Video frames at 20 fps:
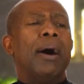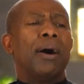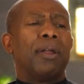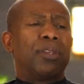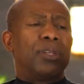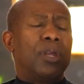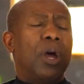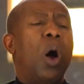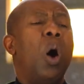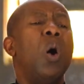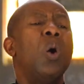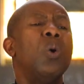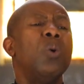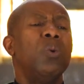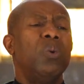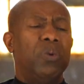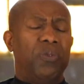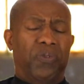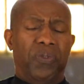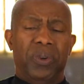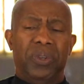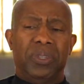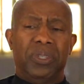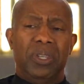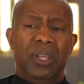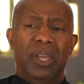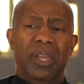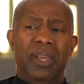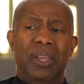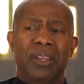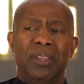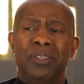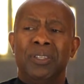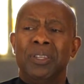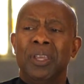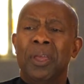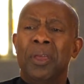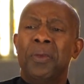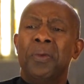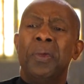atone for sins